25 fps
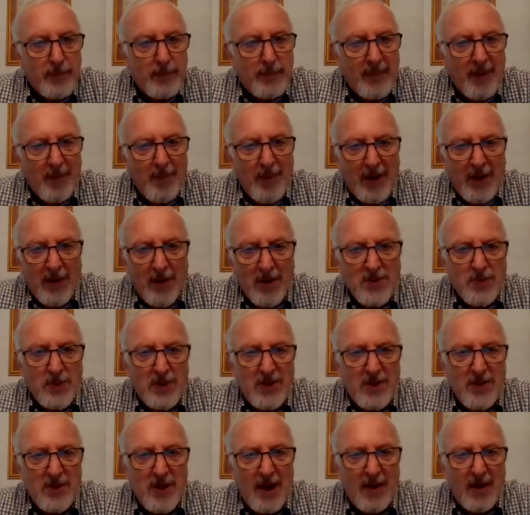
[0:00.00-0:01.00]
because we
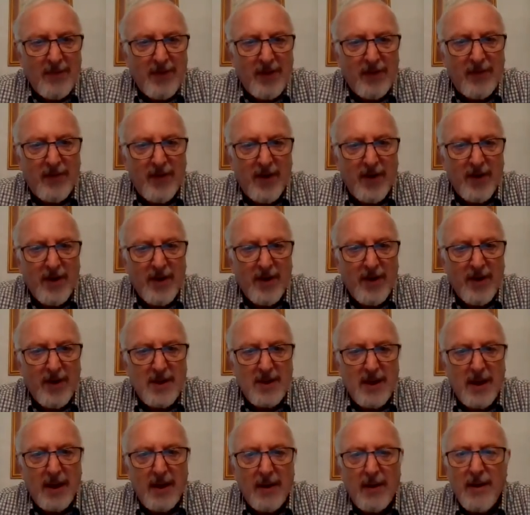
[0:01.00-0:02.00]
do have the furnace in
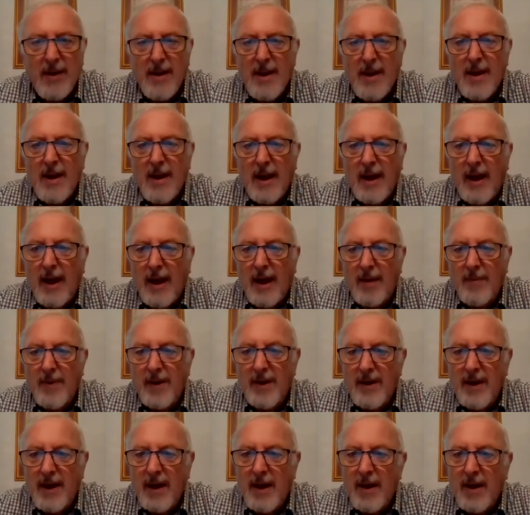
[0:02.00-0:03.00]
there.
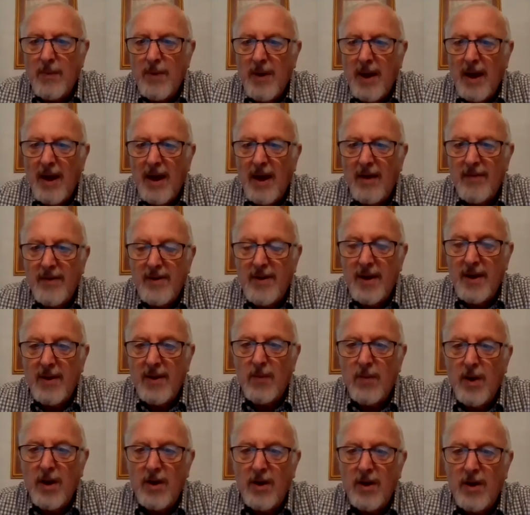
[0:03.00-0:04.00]
And here we have another
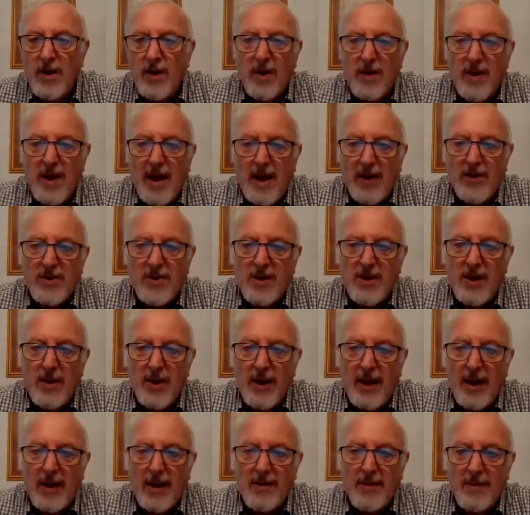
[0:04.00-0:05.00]
one where actually it
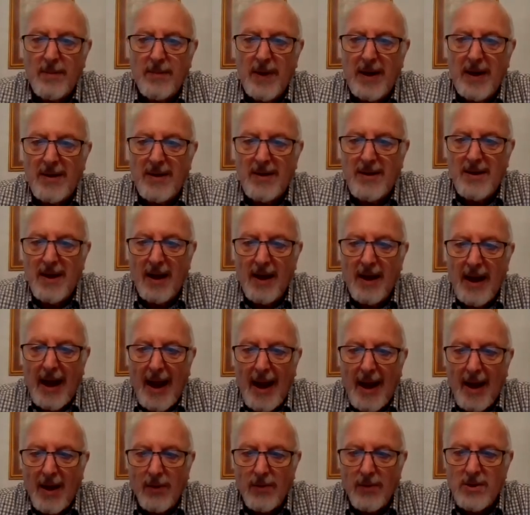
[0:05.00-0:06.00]
had been dug
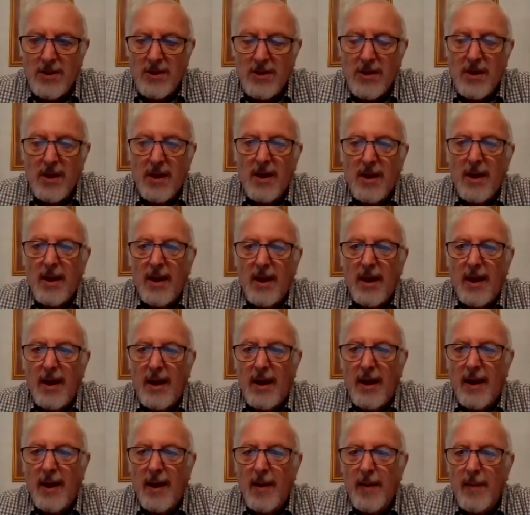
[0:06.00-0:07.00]
out.
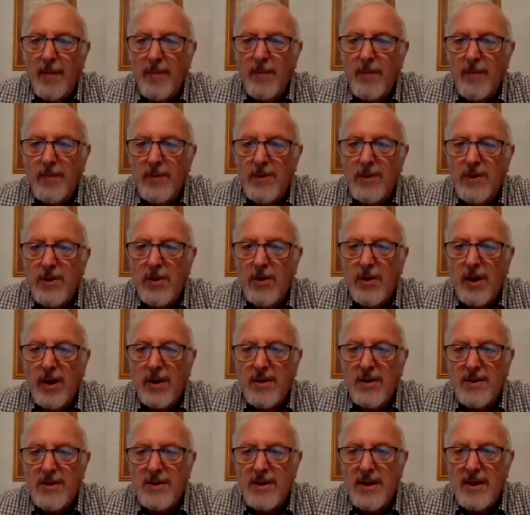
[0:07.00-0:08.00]
You can
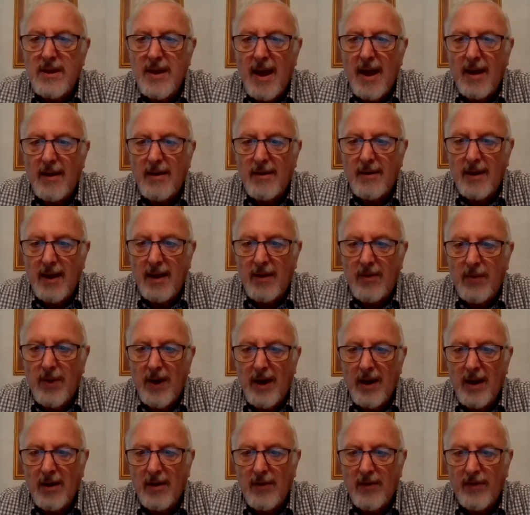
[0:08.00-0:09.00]
see that
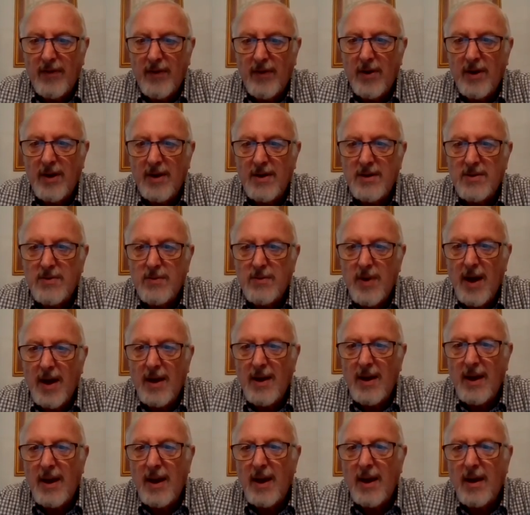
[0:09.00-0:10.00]
regular furnace right
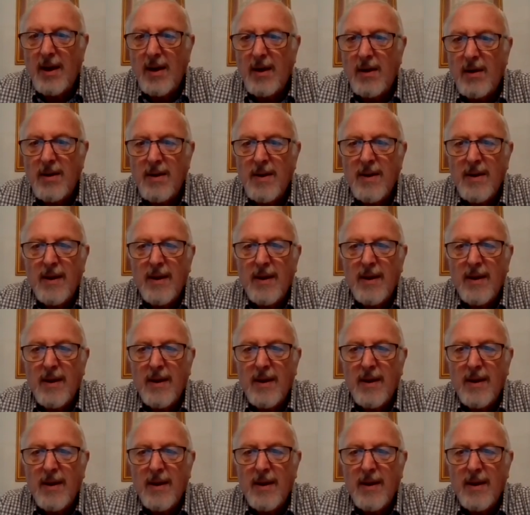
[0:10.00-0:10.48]
here,